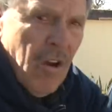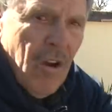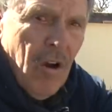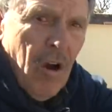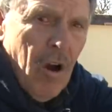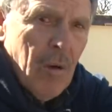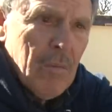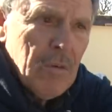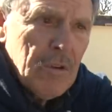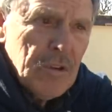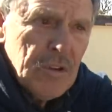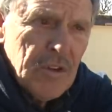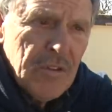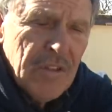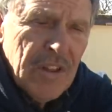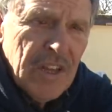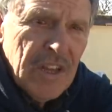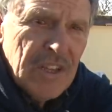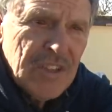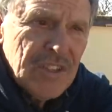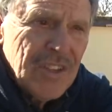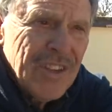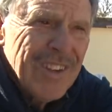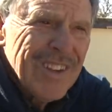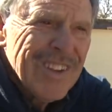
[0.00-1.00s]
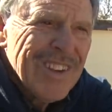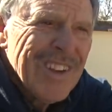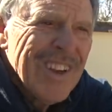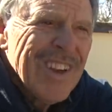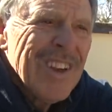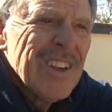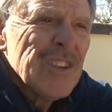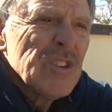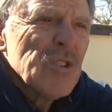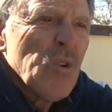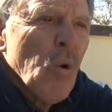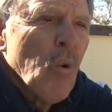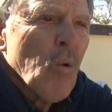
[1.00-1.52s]
I'm using this.
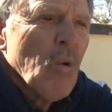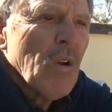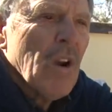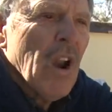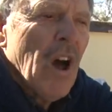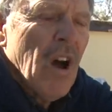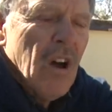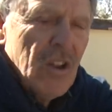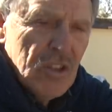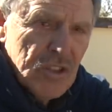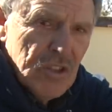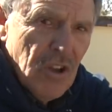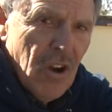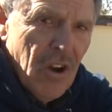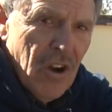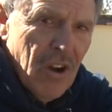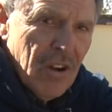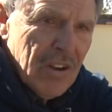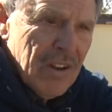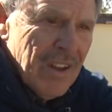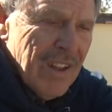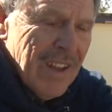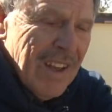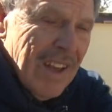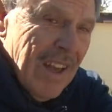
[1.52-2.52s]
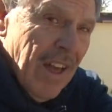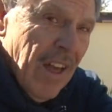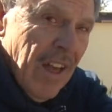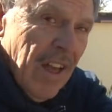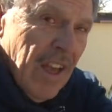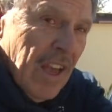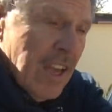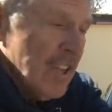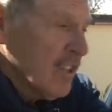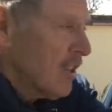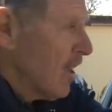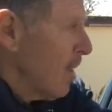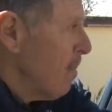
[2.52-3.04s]
It's called Glass Guard.
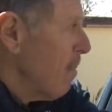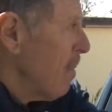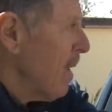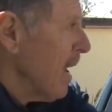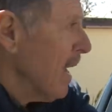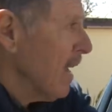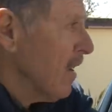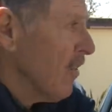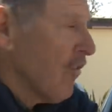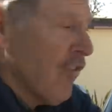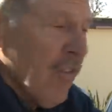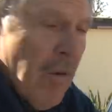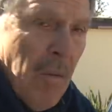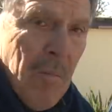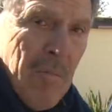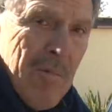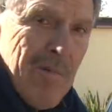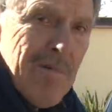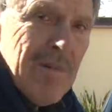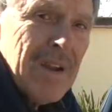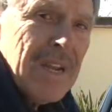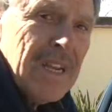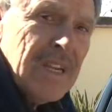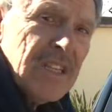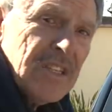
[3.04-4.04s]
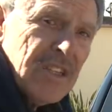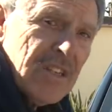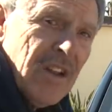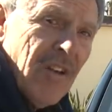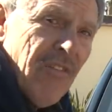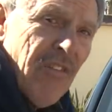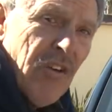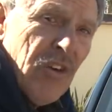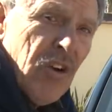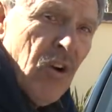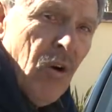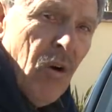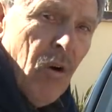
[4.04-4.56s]
It's in a pack of marine stuff
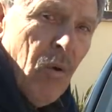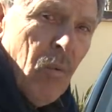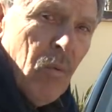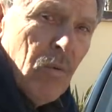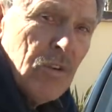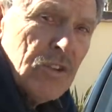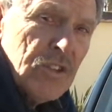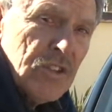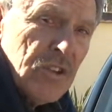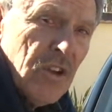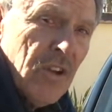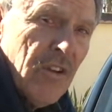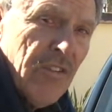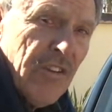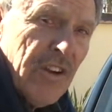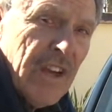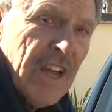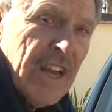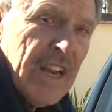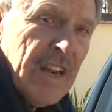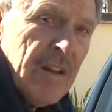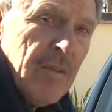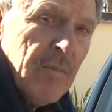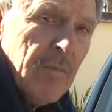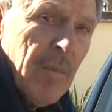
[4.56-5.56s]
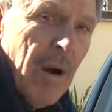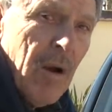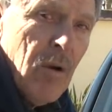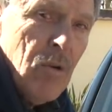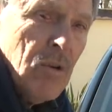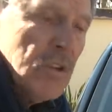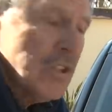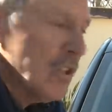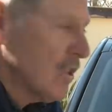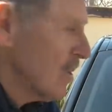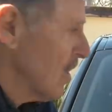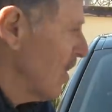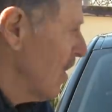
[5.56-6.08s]
I got, was for cleaning
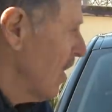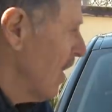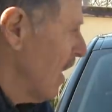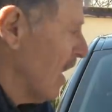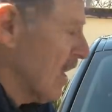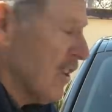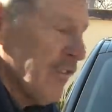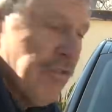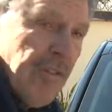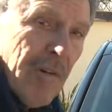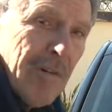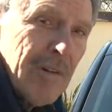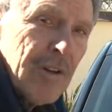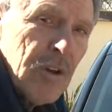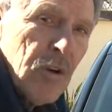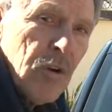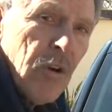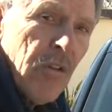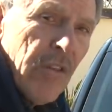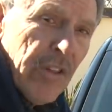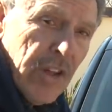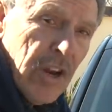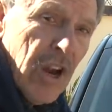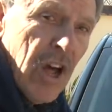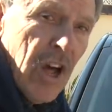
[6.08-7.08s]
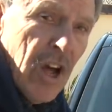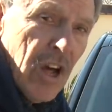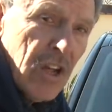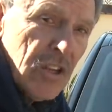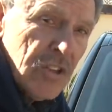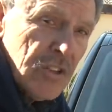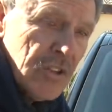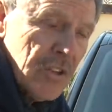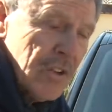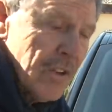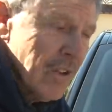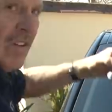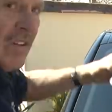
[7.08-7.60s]
boats, and it's very good on the
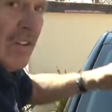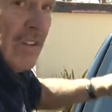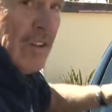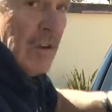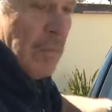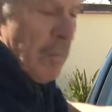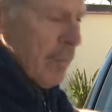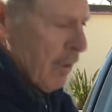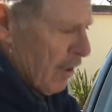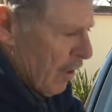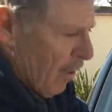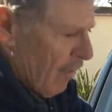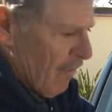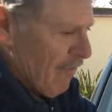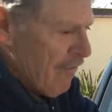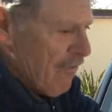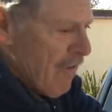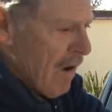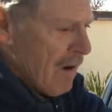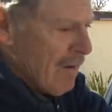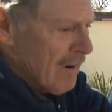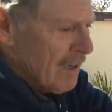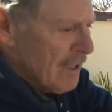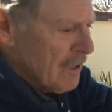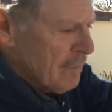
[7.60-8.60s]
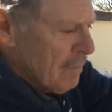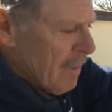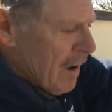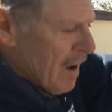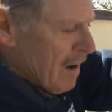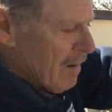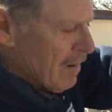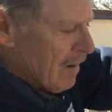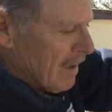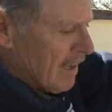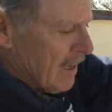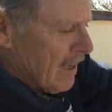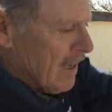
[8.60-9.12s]
glass. You put it on very
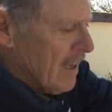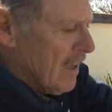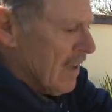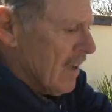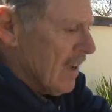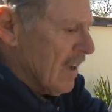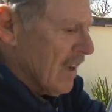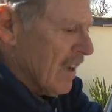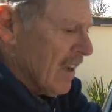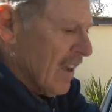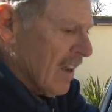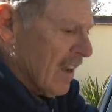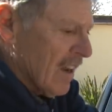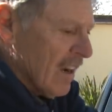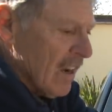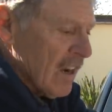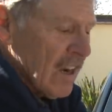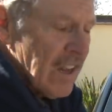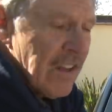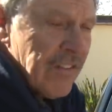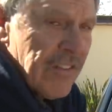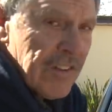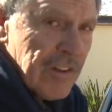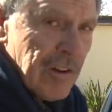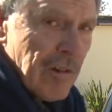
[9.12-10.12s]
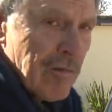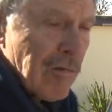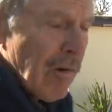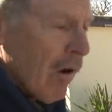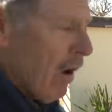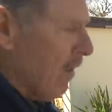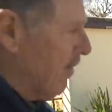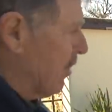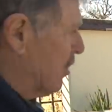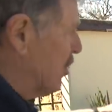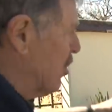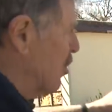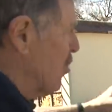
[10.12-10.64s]
sparingly, leave it to dry
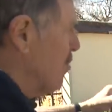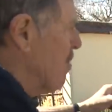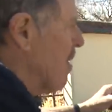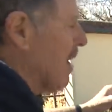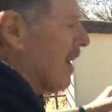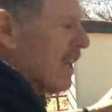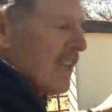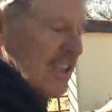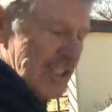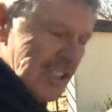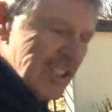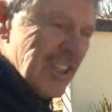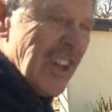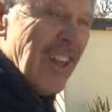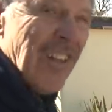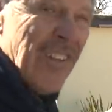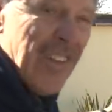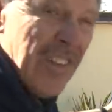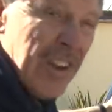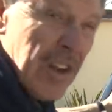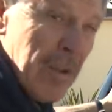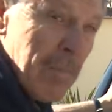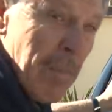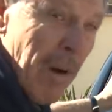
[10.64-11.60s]
for 2 minutes, and then you